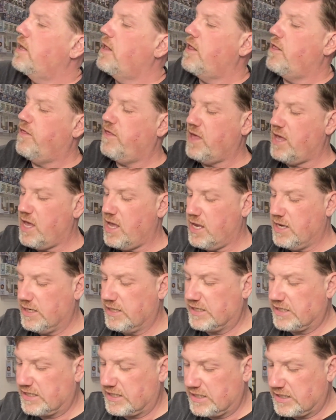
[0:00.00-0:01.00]
The
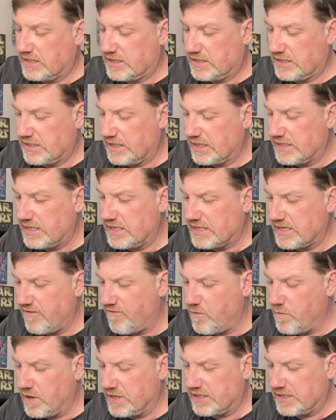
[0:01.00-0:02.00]

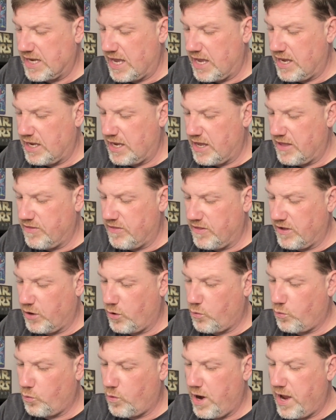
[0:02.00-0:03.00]
67 Mustang in the
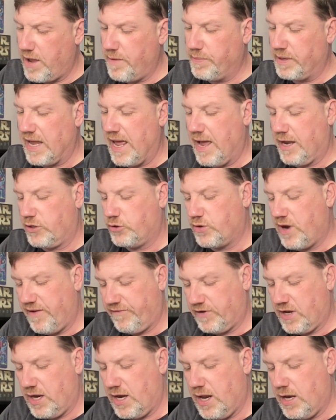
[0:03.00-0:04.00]
gray-black
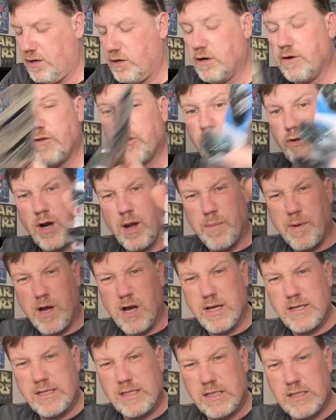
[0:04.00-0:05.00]
Draftinator, the Trail
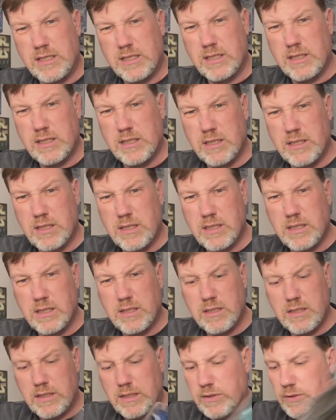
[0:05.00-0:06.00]
Boss.
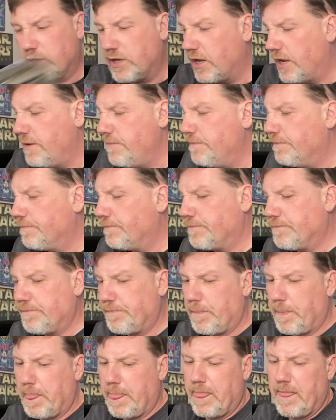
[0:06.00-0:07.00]
Okay.
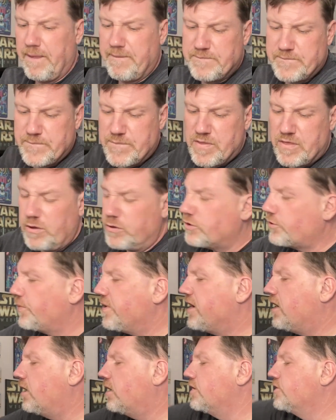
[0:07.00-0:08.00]
Those 3
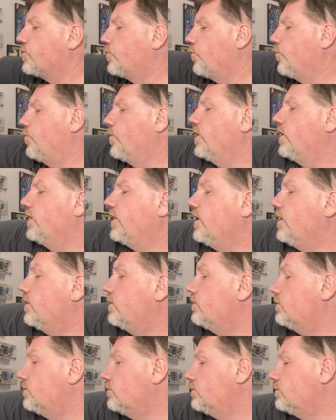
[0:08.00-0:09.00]
cars really,
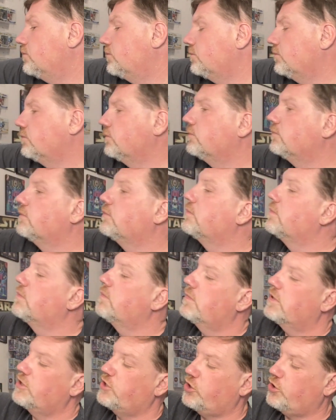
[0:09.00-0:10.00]

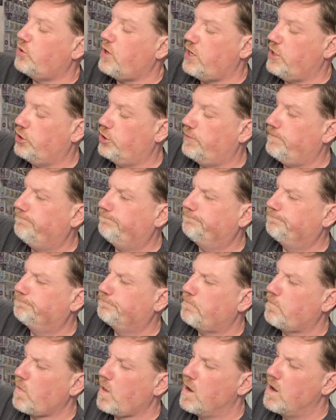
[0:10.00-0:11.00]
it's strange.
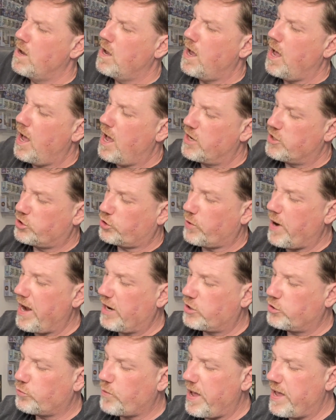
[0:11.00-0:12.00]

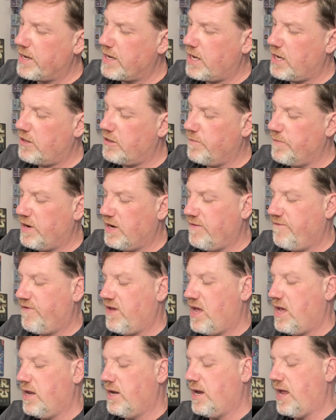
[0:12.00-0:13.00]
Tracked Wagon, the
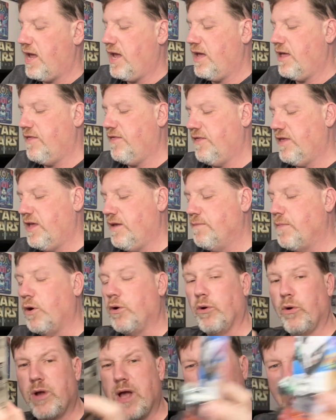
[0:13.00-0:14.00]
minivan, and the
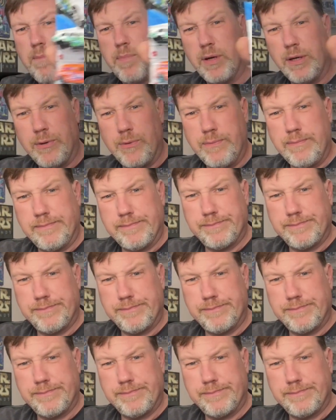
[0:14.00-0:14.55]
Moto Campo.